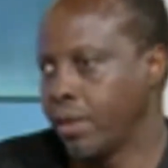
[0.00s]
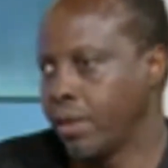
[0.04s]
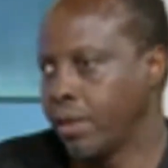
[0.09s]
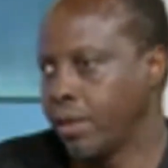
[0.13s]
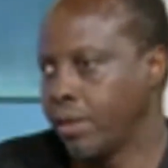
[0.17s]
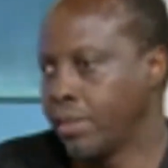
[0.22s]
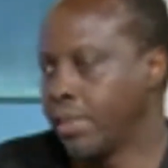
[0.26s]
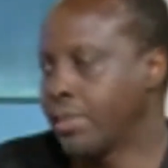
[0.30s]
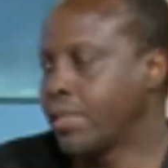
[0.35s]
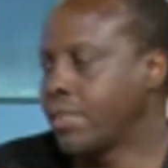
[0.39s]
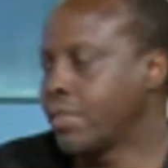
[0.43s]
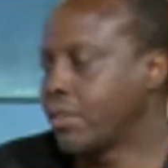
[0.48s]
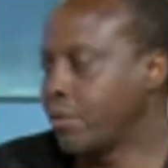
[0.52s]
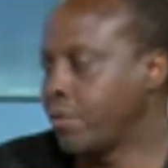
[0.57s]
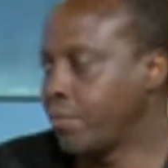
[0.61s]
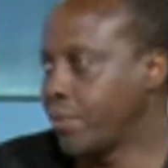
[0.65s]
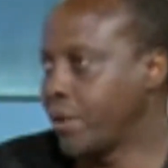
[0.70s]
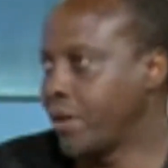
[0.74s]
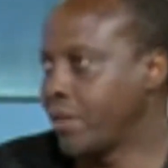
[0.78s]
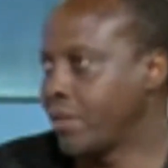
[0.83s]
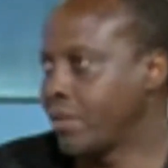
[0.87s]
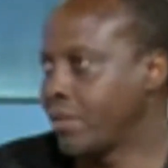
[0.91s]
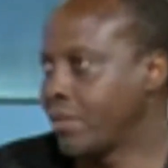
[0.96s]
this is our
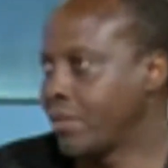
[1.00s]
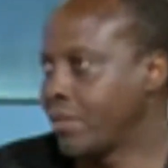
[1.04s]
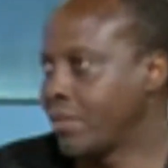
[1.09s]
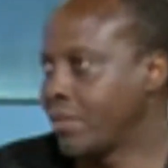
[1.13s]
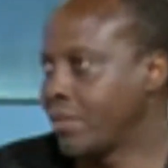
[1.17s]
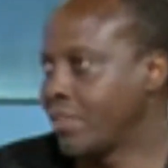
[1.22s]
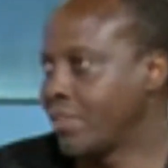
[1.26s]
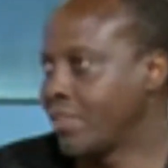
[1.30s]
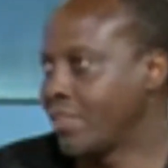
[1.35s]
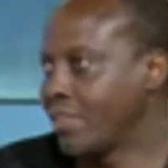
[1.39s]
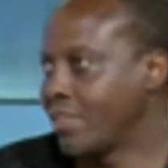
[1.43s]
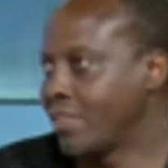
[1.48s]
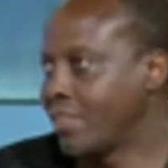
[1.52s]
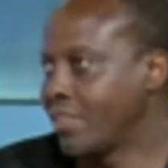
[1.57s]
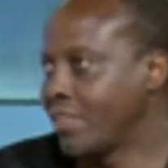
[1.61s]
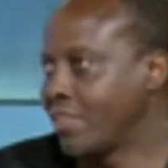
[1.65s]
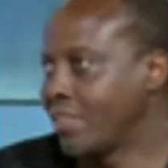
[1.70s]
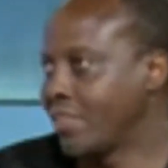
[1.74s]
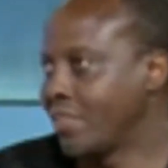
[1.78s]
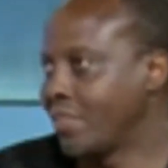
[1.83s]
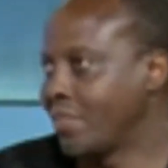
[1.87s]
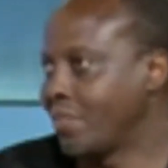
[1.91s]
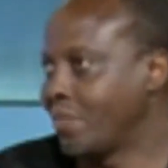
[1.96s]
part, this is
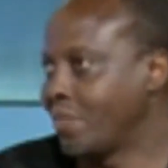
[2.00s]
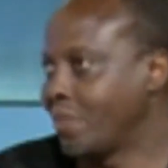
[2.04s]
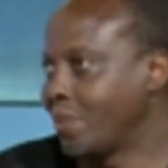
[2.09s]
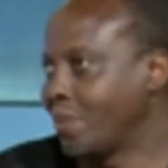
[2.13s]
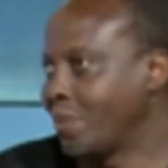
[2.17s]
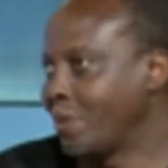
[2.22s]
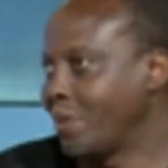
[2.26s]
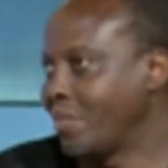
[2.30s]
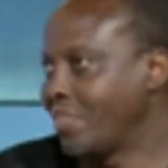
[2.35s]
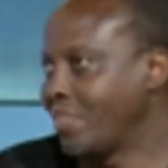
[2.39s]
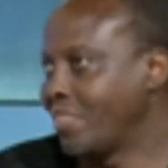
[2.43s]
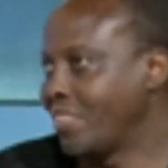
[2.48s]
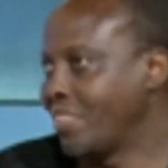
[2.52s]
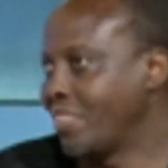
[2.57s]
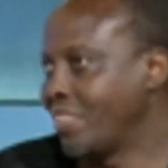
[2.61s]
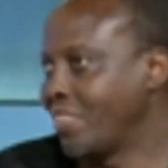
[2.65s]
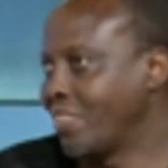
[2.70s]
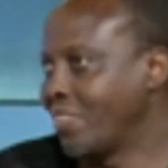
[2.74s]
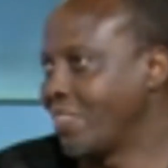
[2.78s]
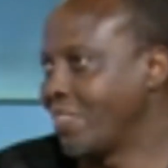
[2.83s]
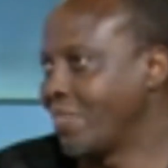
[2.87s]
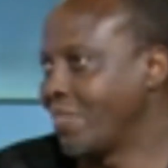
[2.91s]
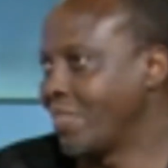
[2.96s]
once the
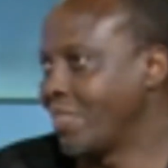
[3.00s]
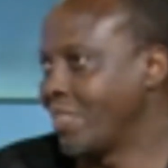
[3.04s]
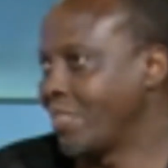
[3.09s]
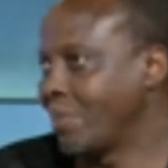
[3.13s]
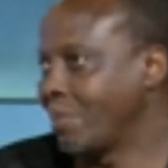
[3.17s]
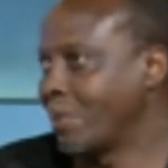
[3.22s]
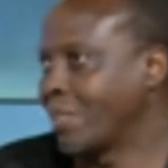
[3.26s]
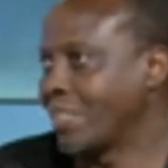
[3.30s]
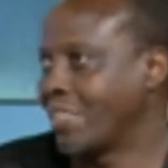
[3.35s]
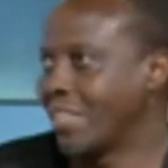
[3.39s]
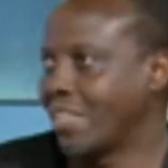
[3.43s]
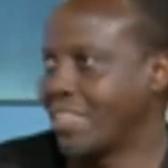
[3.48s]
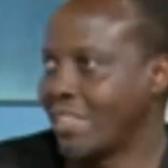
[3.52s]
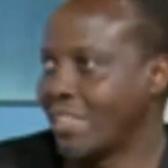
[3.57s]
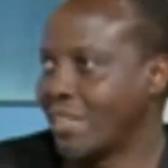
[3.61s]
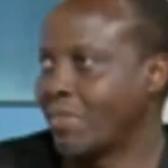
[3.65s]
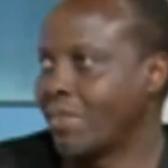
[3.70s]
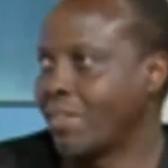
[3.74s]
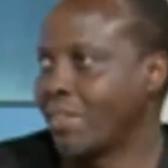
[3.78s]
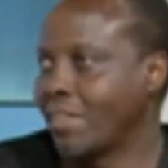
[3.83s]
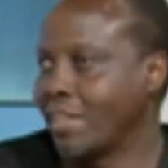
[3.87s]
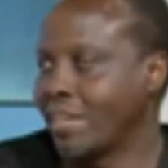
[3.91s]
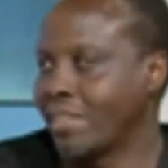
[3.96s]
Rwanda Space has
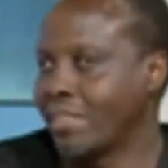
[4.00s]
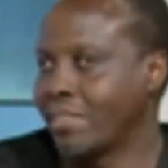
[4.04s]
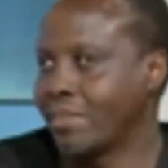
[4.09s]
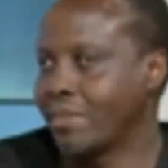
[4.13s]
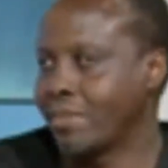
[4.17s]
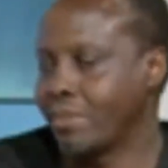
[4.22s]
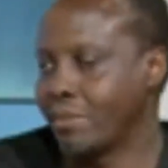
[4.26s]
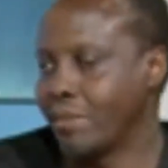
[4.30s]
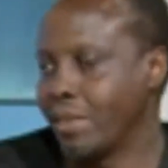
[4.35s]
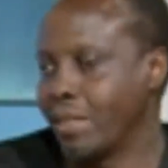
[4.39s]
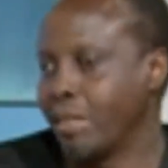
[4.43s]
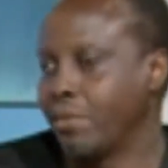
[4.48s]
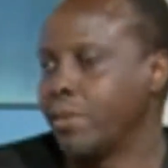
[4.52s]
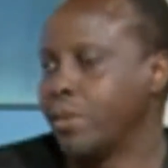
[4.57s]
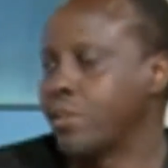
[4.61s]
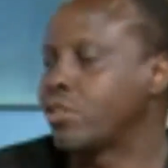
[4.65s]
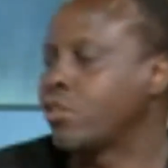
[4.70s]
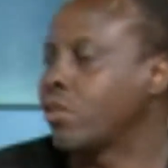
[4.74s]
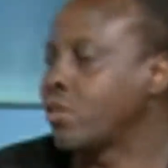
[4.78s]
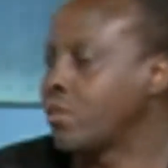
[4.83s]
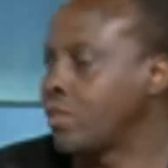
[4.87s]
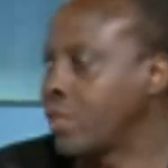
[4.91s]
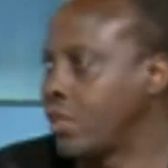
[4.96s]
given us, then we
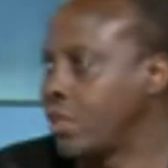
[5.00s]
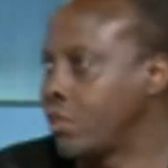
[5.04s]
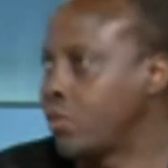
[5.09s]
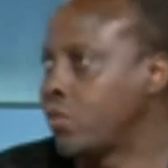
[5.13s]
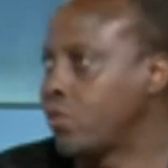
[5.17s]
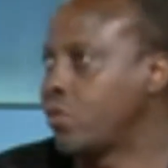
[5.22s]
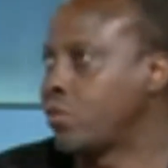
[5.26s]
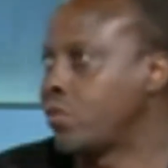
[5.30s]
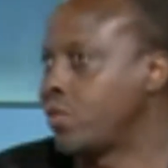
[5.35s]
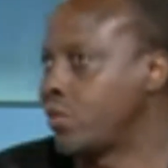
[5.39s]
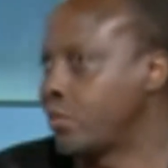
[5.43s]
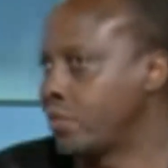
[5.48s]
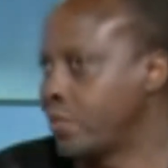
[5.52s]
translate all